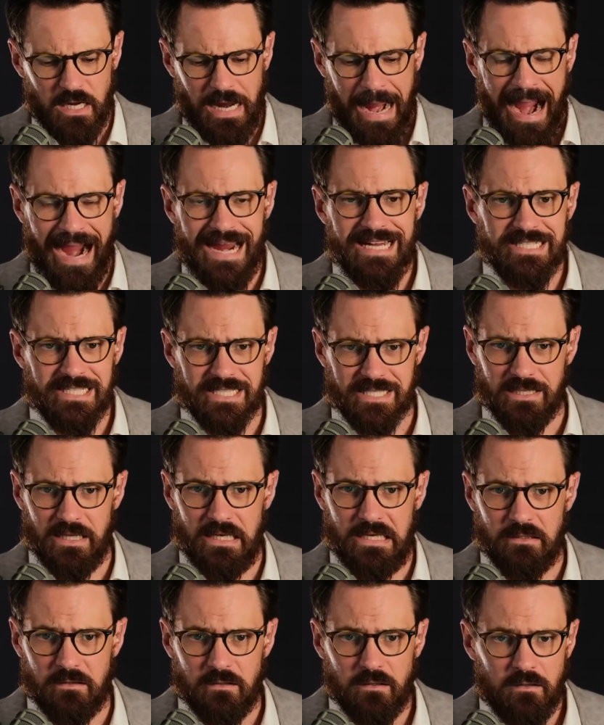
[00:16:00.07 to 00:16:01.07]

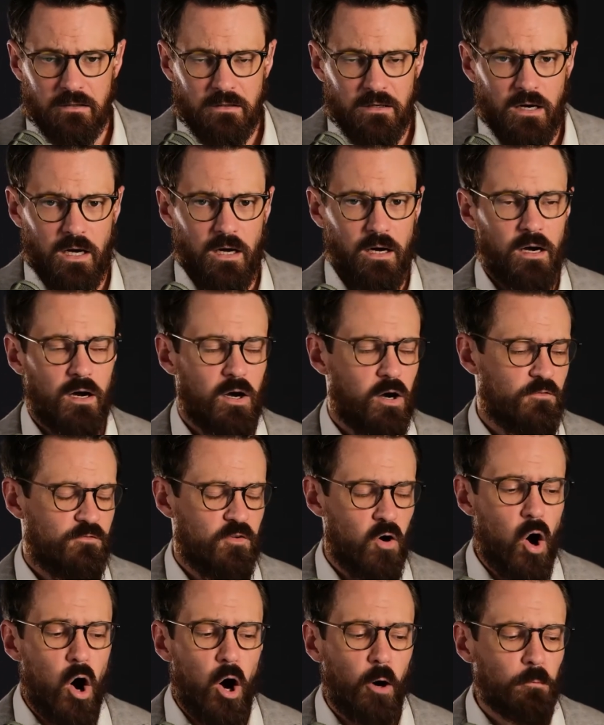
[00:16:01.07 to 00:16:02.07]
Iceland, of all